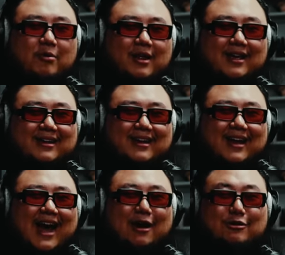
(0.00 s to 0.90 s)
like
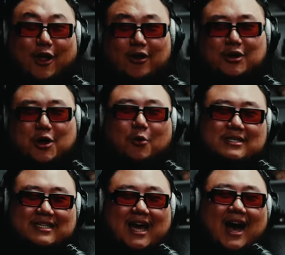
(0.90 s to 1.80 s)
how long ago
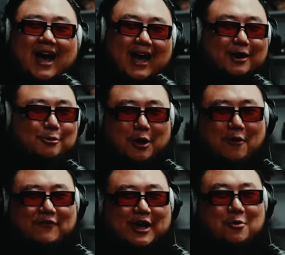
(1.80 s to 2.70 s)
was Ya? I don't know
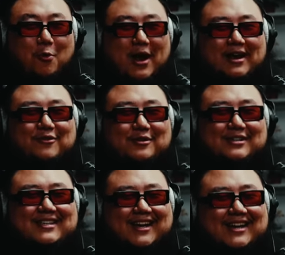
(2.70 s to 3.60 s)
if I can wait for a
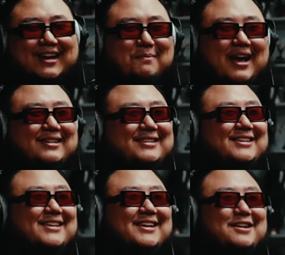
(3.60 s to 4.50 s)
second comeback
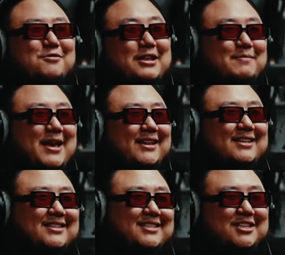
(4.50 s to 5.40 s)
to really make that
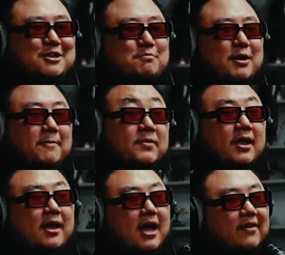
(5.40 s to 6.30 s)
decision. But
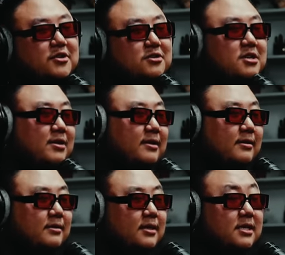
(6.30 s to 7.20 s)
after
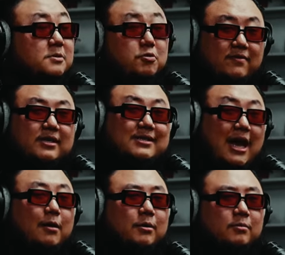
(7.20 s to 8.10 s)
hearing his previous
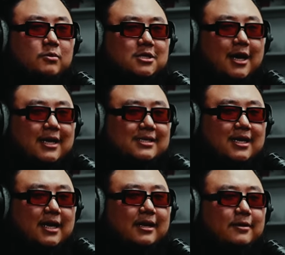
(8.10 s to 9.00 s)
album, which I
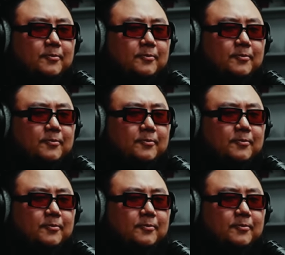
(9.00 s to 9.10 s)
did,